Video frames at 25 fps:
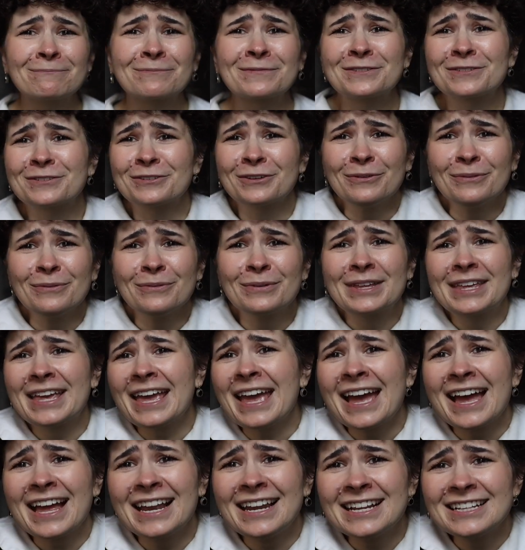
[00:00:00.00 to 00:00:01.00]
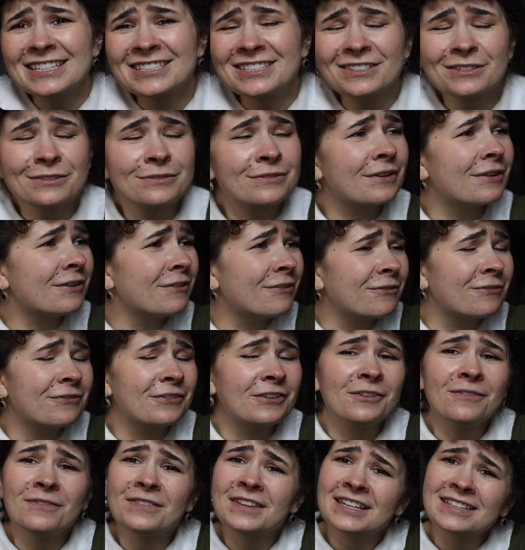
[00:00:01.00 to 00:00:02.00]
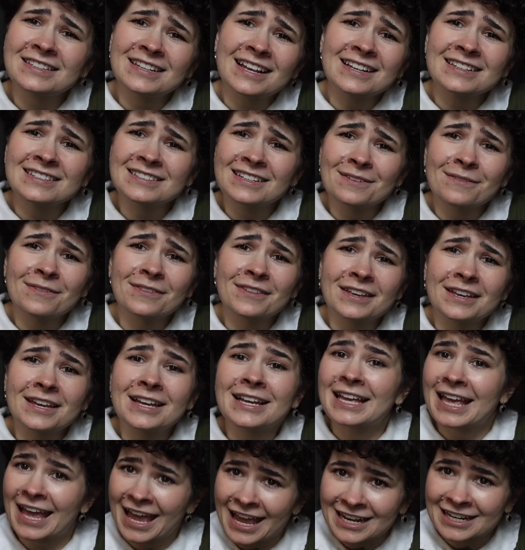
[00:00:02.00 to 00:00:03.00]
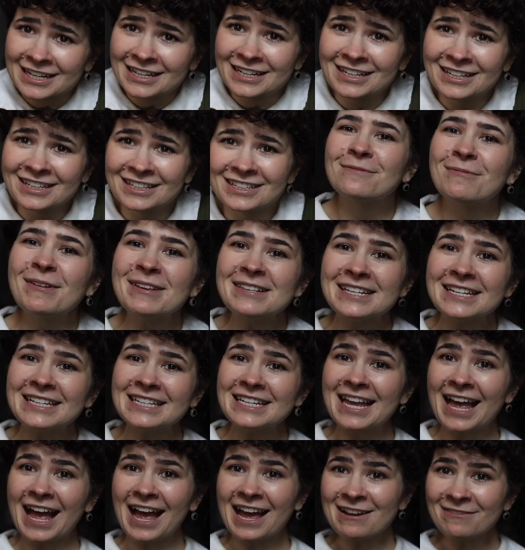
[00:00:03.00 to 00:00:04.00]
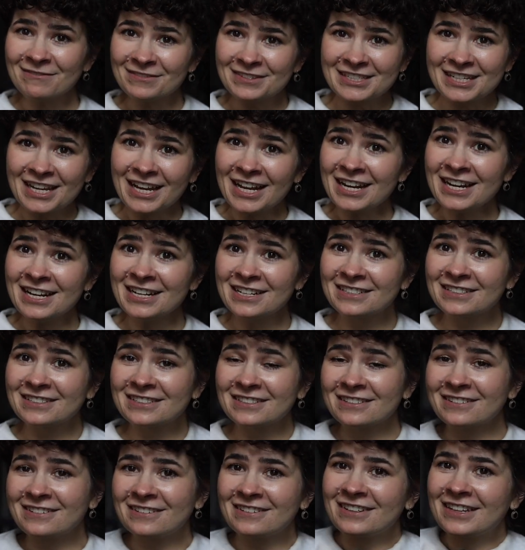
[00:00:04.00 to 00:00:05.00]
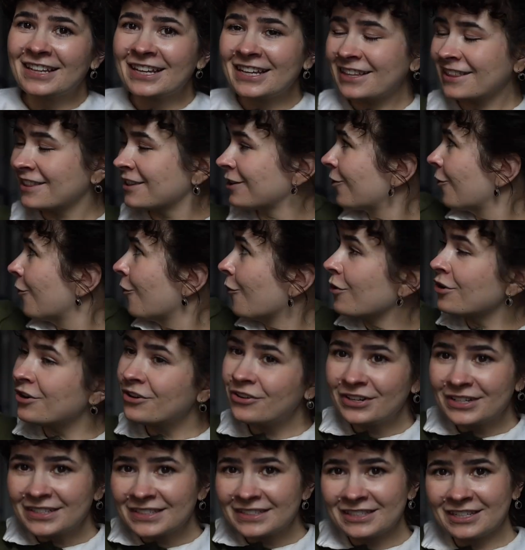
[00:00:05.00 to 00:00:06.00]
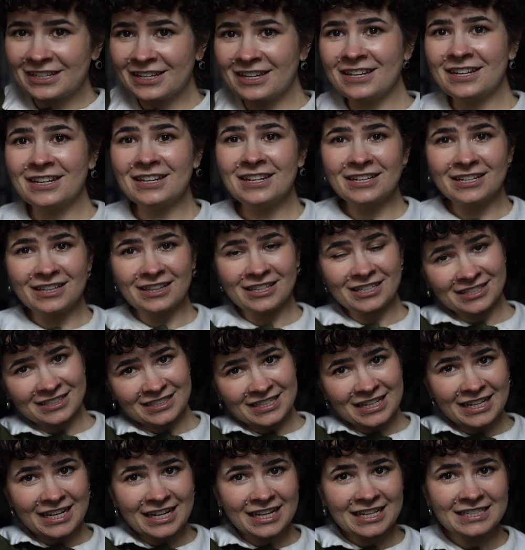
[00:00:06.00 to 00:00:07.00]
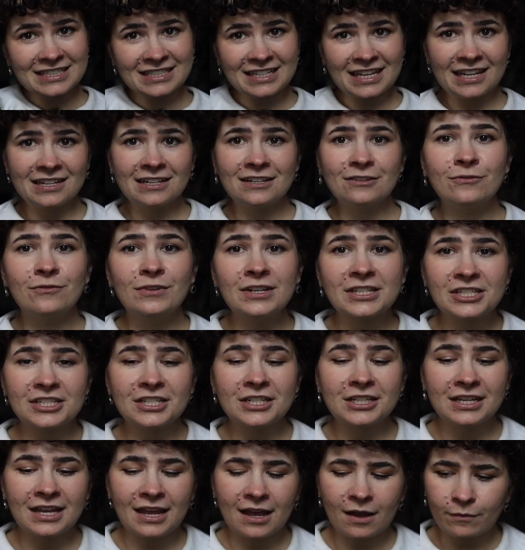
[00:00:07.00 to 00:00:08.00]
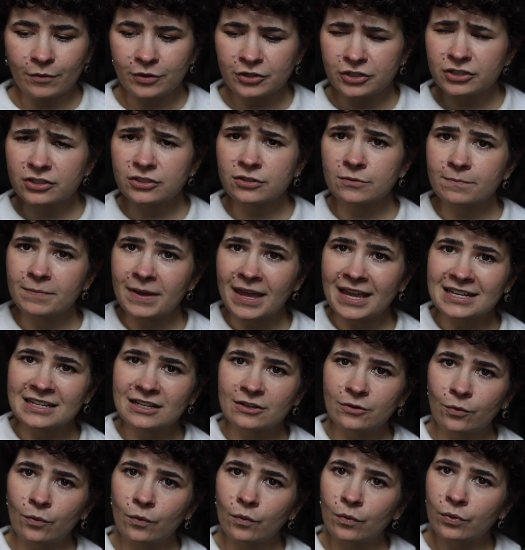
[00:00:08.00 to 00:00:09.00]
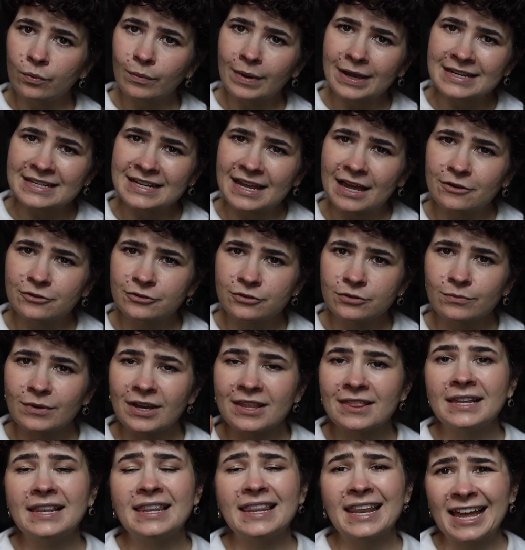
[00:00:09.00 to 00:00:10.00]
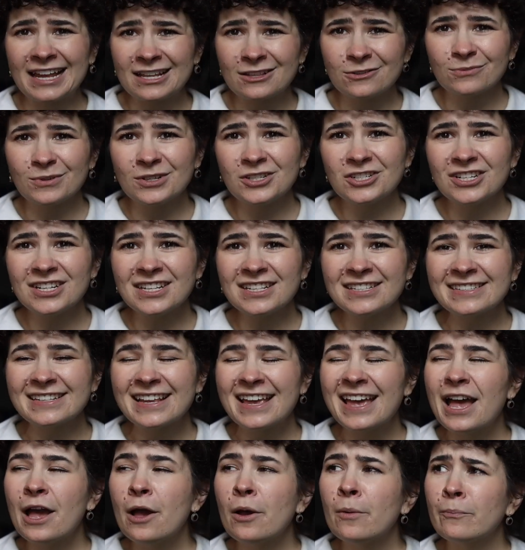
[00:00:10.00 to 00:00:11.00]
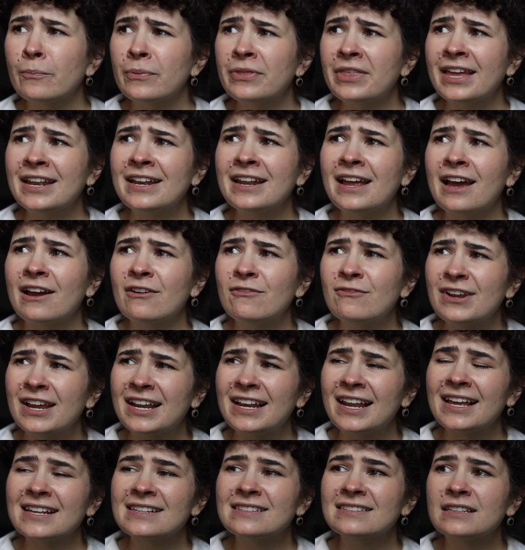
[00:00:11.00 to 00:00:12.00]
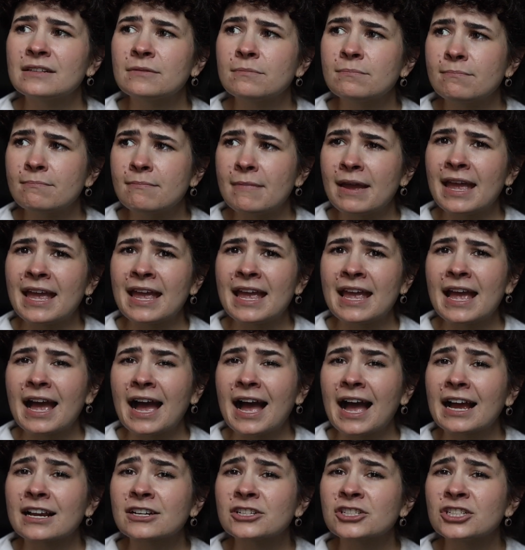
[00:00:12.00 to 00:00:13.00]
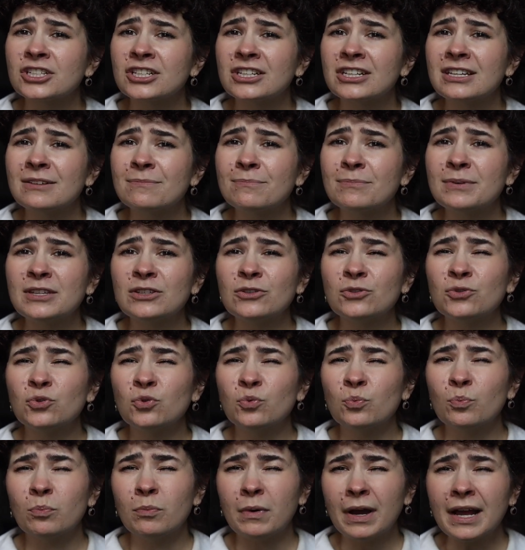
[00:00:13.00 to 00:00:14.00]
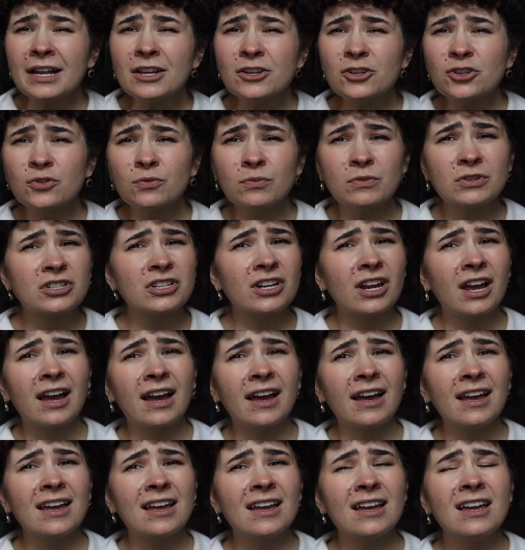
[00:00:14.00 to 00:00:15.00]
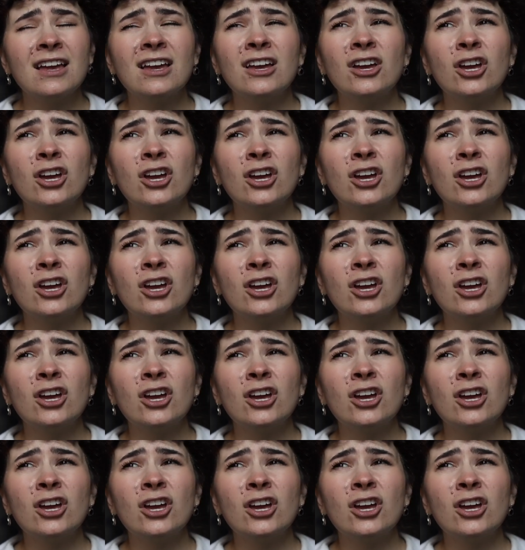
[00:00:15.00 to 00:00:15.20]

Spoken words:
So yeah, let's just film the exact same thing again. So basically I am done. So like the corner is done, the ceiling is done, and originally I wanted to paint it all the way down to where the light switch is. But then I realized it may actually be too much, which I